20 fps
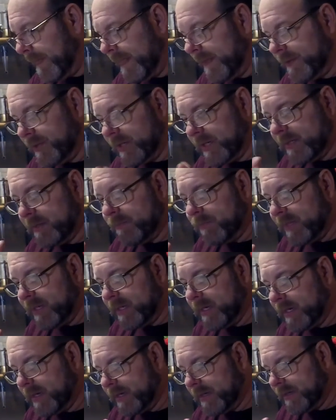Just
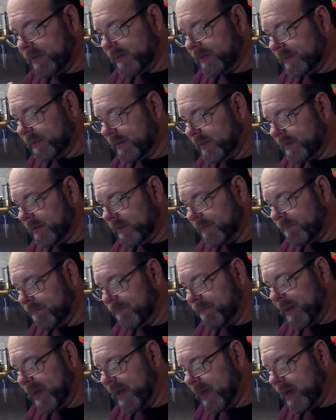because there's
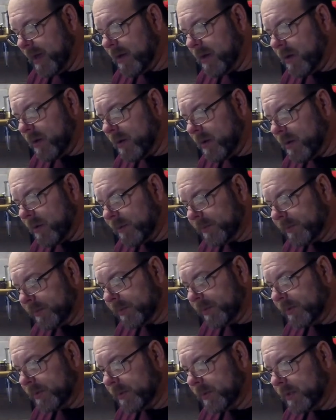about
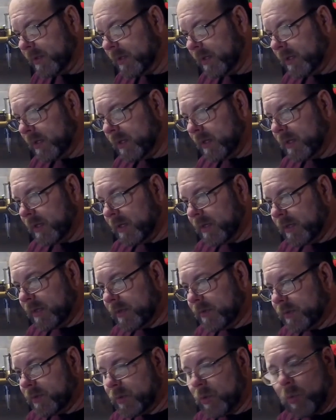
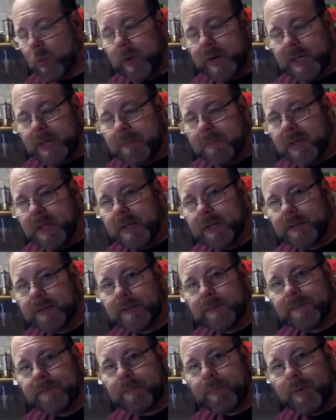20 minutes
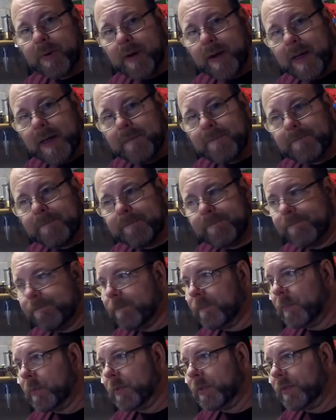of prep
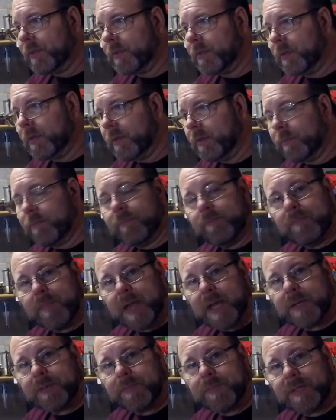with the
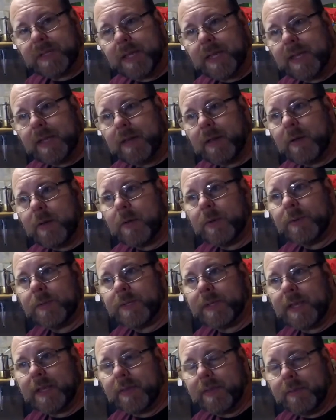mashed potatoes
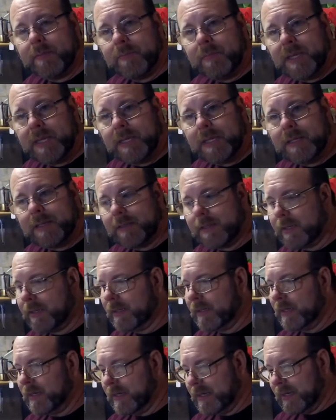and the meat,
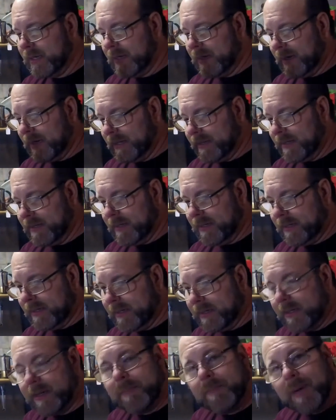and
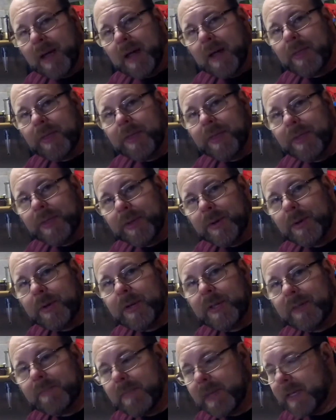then about
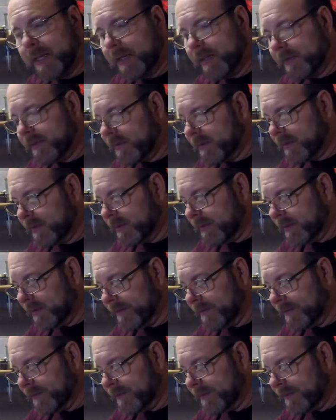30 minutes